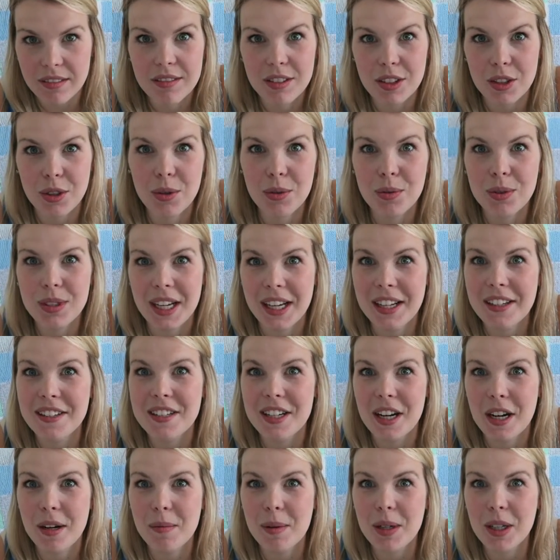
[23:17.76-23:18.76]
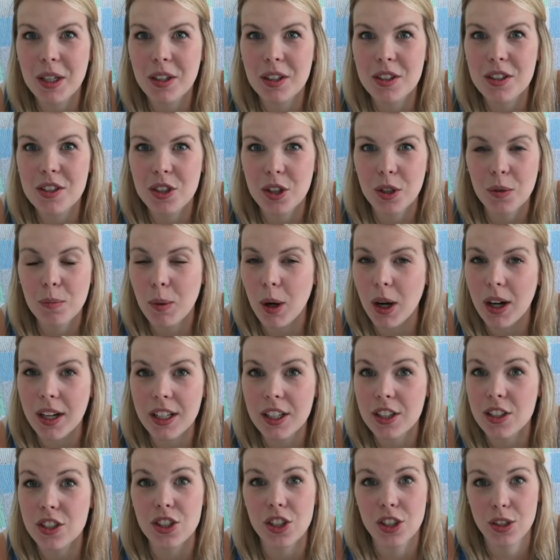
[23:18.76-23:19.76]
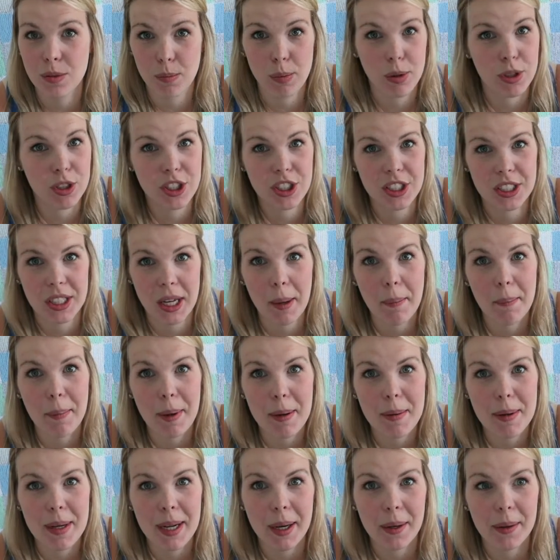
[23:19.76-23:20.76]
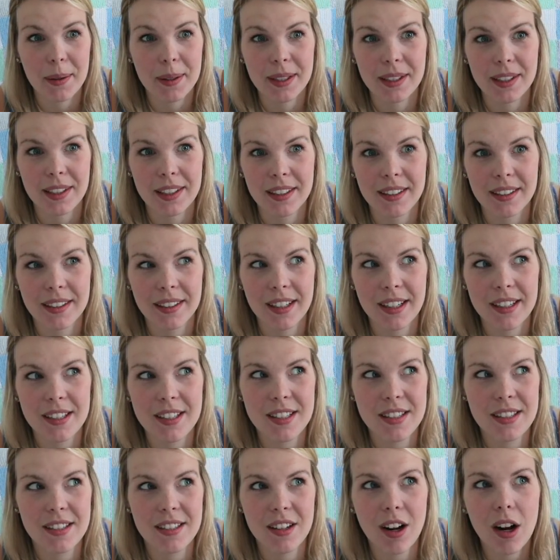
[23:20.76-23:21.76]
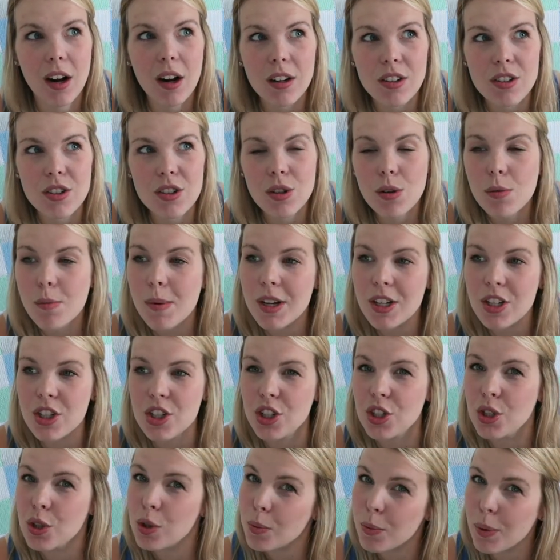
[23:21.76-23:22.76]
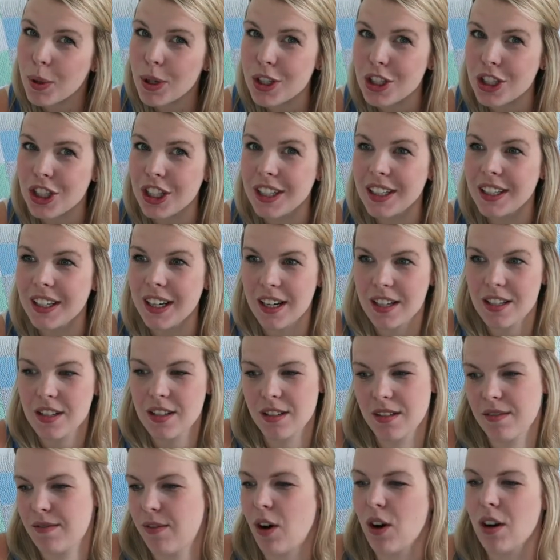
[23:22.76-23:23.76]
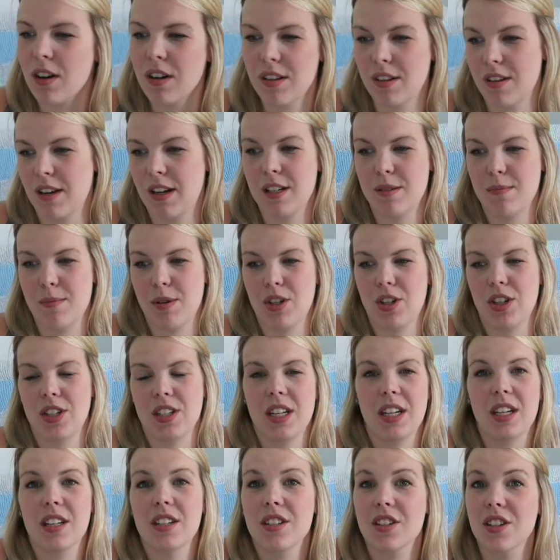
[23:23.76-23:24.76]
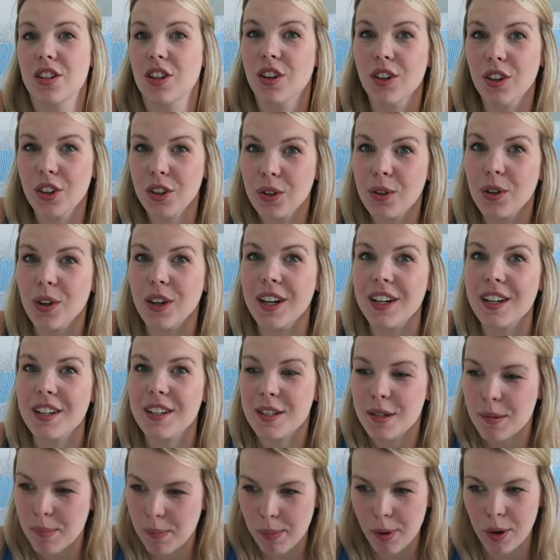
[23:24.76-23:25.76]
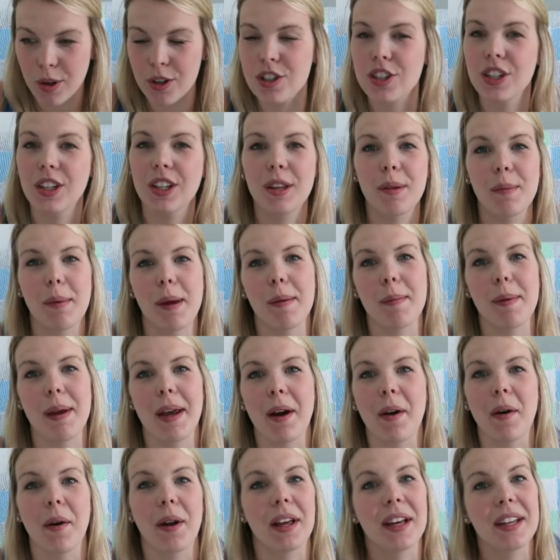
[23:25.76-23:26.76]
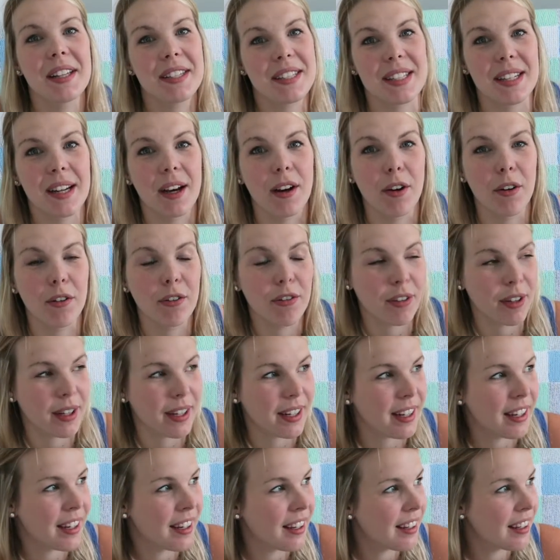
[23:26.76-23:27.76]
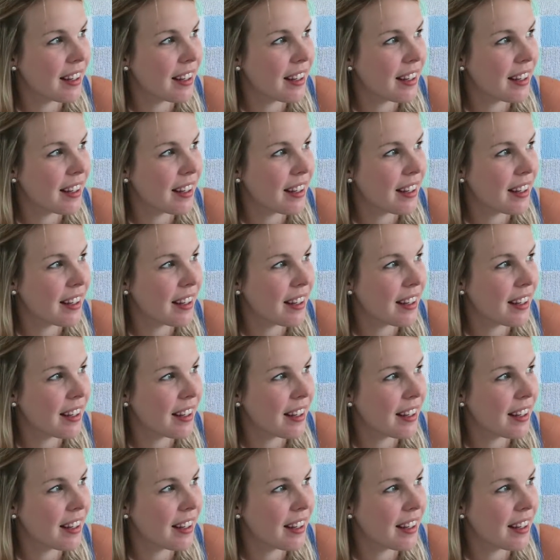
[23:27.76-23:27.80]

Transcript: to 10 centimeters, your body just pushes that baby out. Like, it's not so much you pushing as much as it is your uterus pushing the baby out itself. Like,